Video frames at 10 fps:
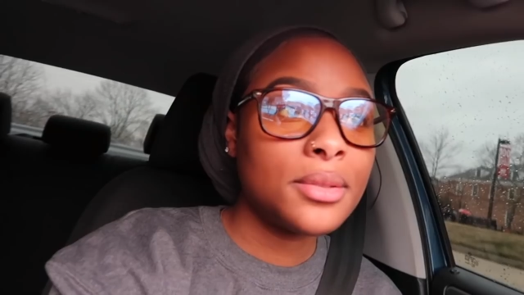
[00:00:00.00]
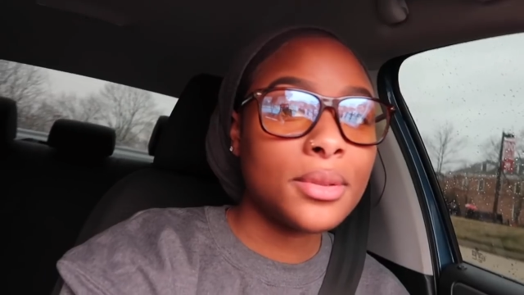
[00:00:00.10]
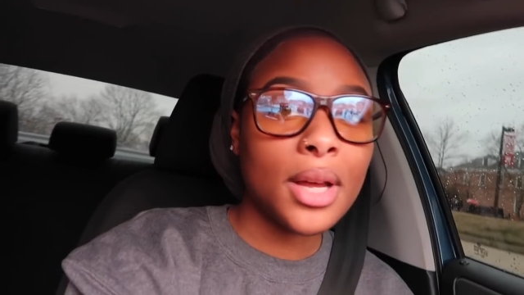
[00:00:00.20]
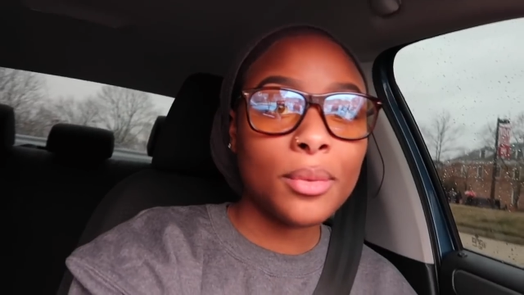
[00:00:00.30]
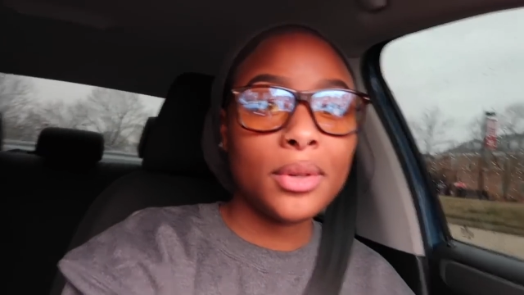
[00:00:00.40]
I do
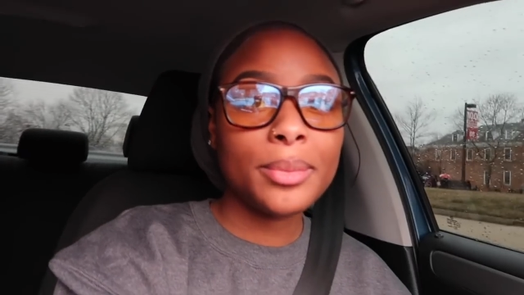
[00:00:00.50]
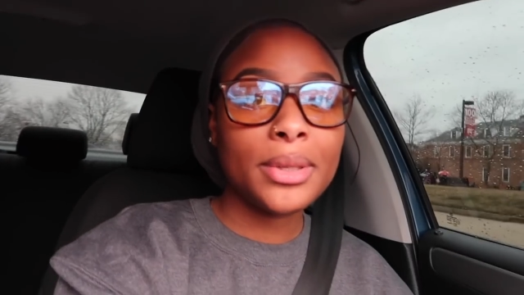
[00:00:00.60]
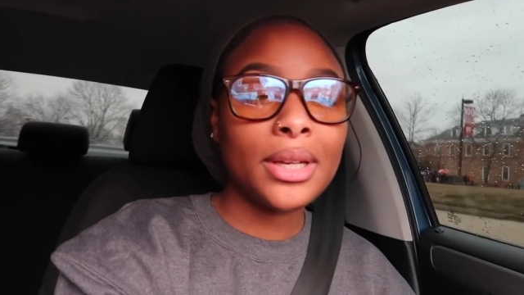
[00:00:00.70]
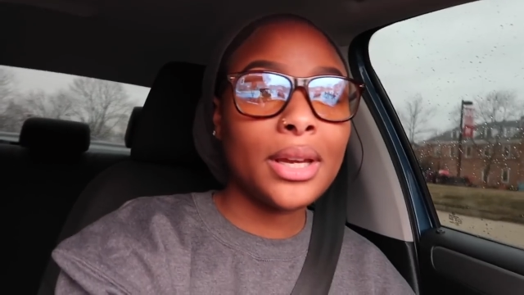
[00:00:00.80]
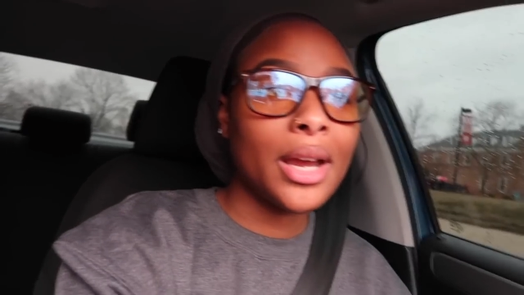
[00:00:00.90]
not want to
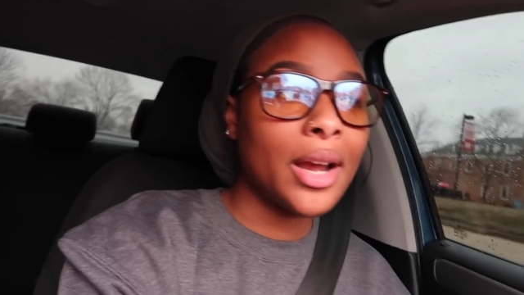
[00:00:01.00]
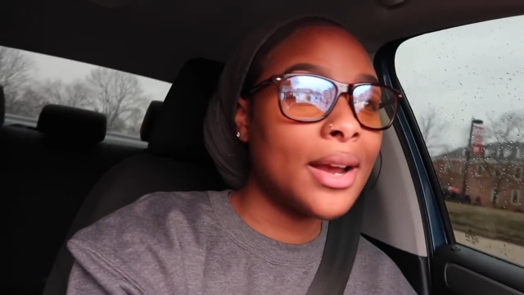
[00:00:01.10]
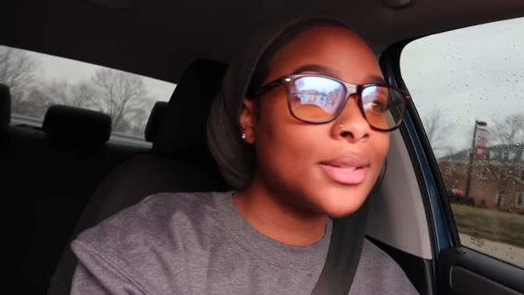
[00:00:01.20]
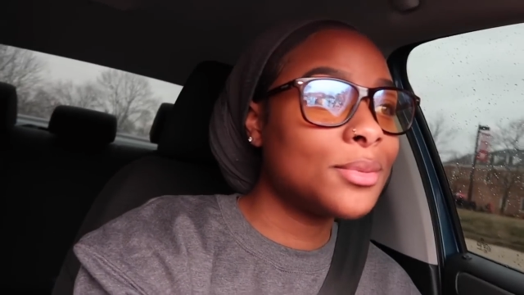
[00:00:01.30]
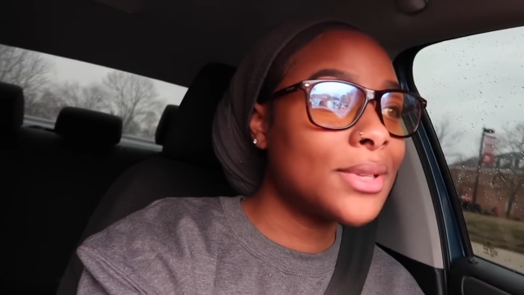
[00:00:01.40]
be here.
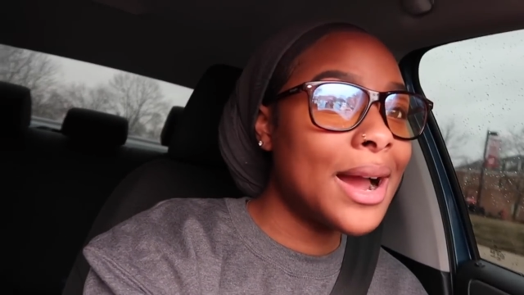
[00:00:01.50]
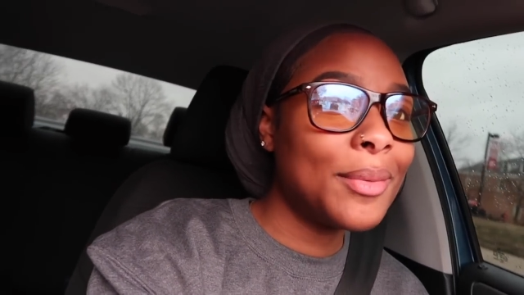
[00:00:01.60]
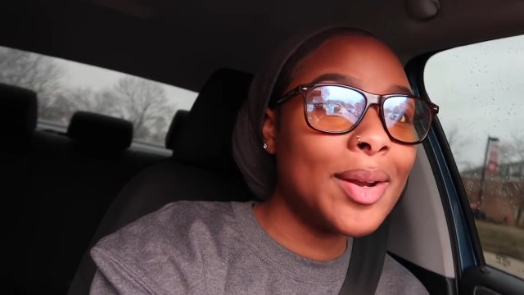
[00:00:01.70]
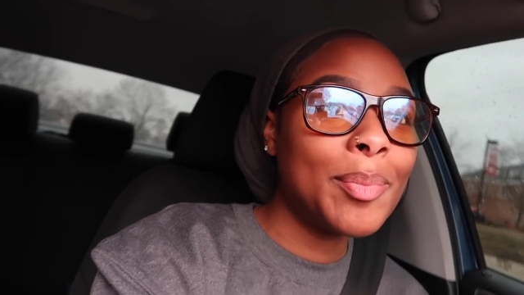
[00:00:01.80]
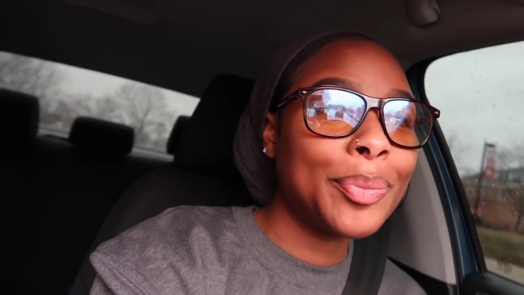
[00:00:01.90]
I do
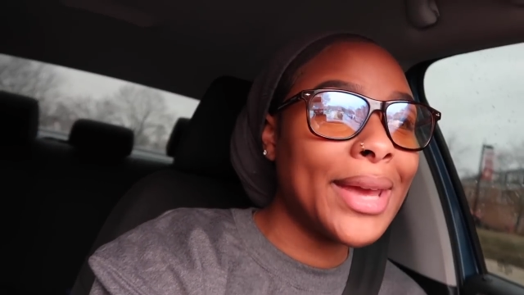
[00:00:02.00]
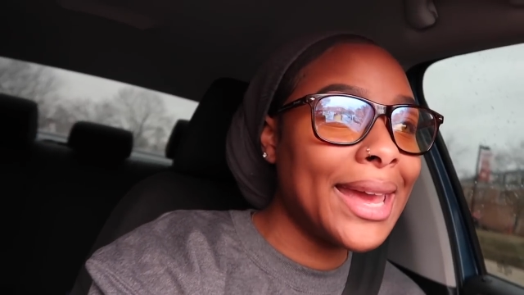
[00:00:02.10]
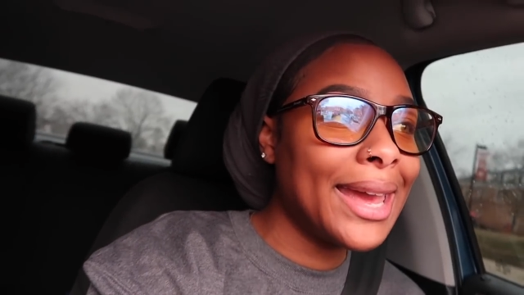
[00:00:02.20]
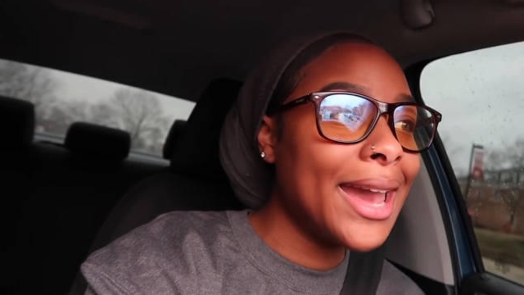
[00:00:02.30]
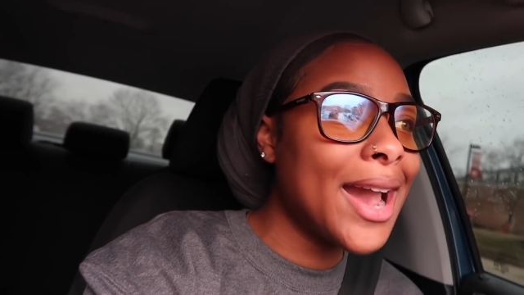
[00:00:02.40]
not want to be
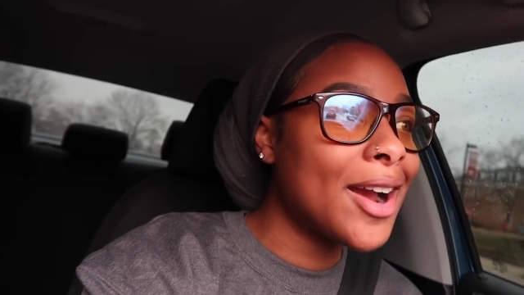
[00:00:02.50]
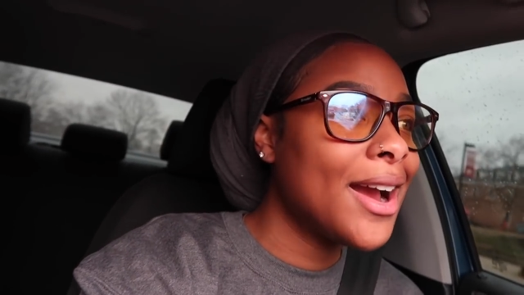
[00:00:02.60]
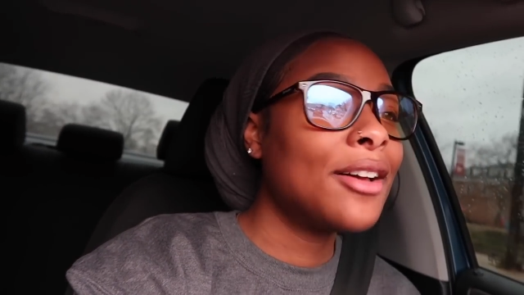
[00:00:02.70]
here.